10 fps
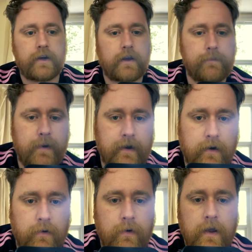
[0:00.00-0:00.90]

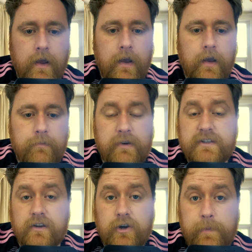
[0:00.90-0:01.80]
pal. Please
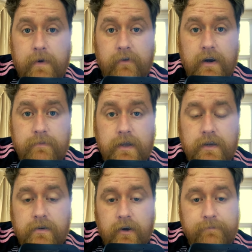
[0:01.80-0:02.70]
don't copyright
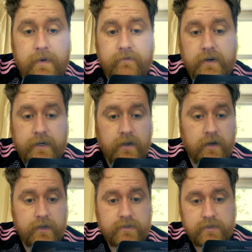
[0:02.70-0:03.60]
me. I've been really
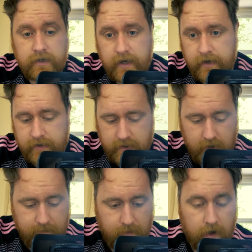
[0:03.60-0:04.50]
nice, and
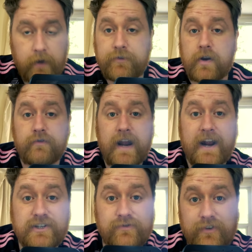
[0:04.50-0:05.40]
I love doing
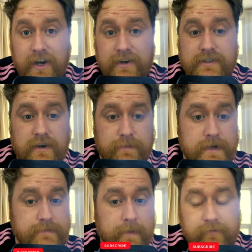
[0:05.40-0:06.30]
reaction videos, so please
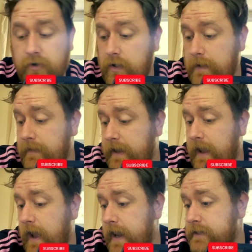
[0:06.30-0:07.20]
remember, if you're new here, mate,
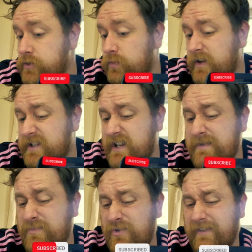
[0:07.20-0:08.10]
and you want to see
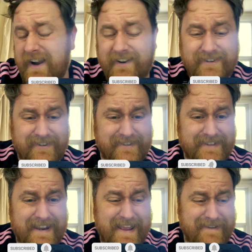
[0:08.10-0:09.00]
more reactions,
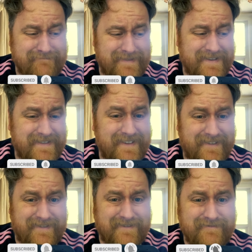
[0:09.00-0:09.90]
let me
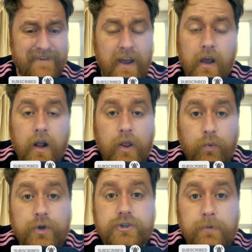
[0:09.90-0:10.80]
know
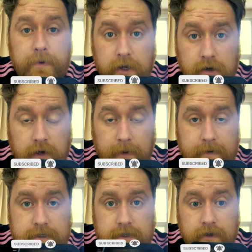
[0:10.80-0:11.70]
what topic you'd like me
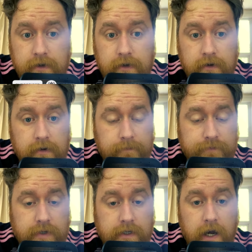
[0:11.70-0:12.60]
to do
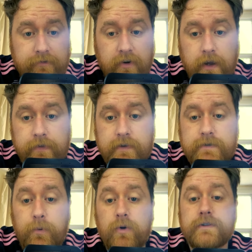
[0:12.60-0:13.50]
to cover in the
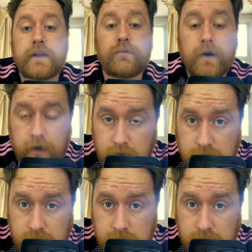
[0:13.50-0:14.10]
sporting world,